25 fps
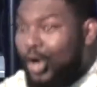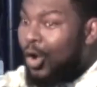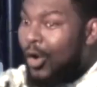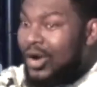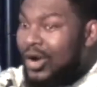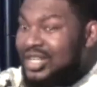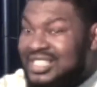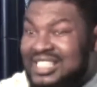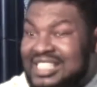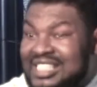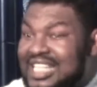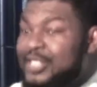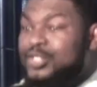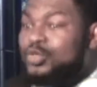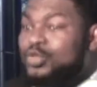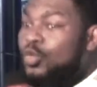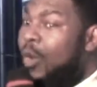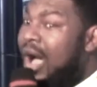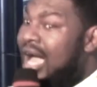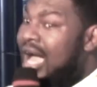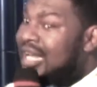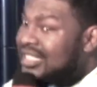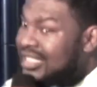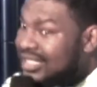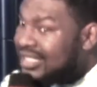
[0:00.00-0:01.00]
cause these
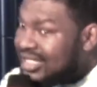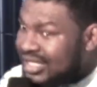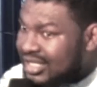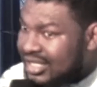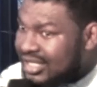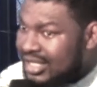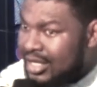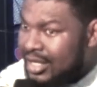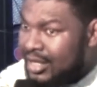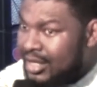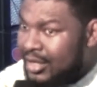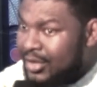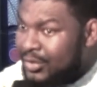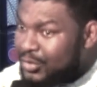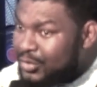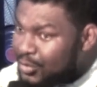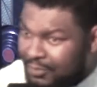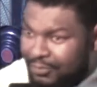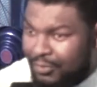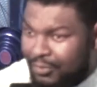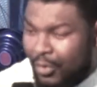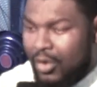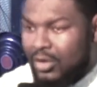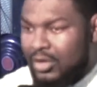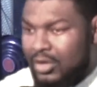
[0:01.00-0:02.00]
ones to
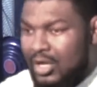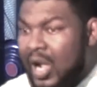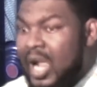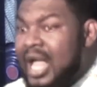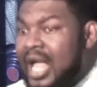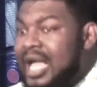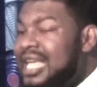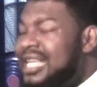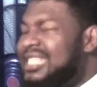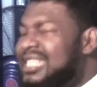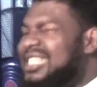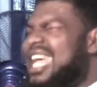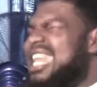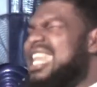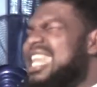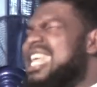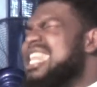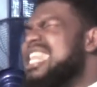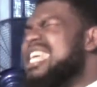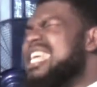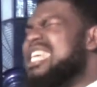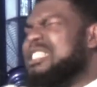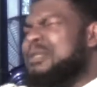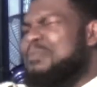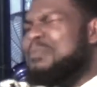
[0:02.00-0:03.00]
fall. He said,
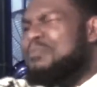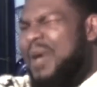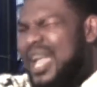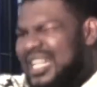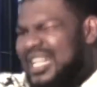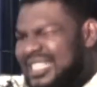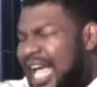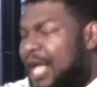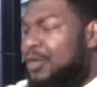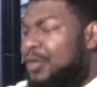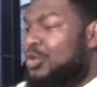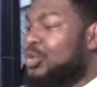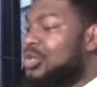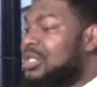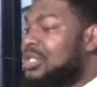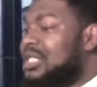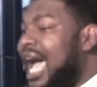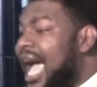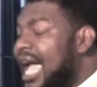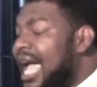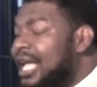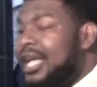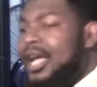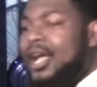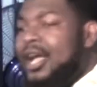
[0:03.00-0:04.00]
it is better you
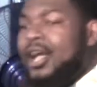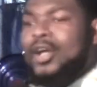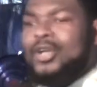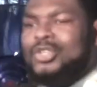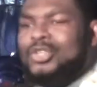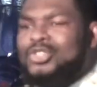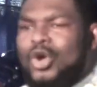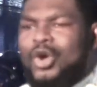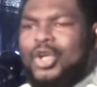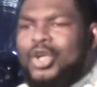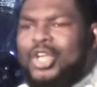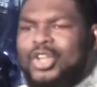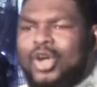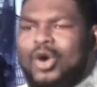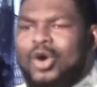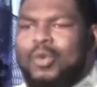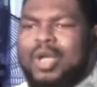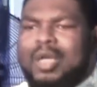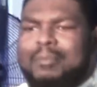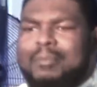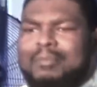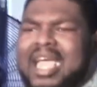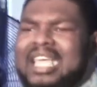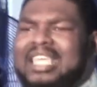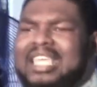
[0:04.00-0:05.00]
tie. So, you know,
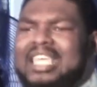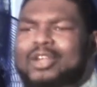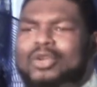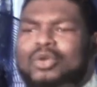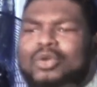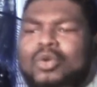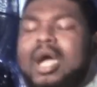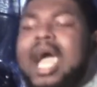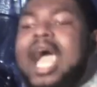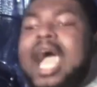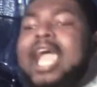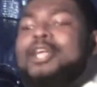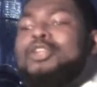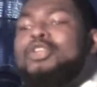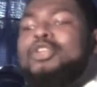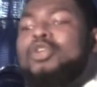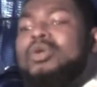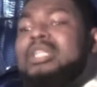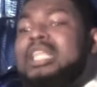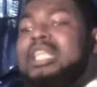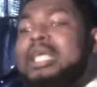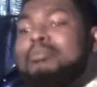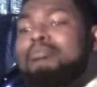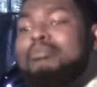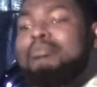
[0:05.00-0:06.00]
we make it look, I
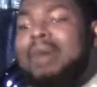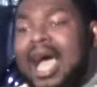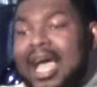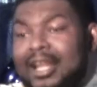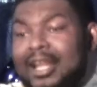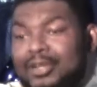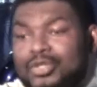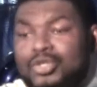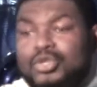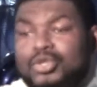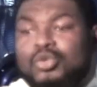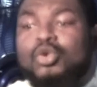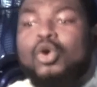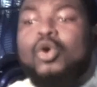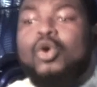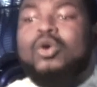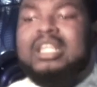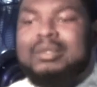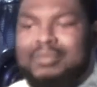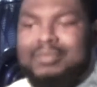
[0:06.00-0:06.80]
know the man should hold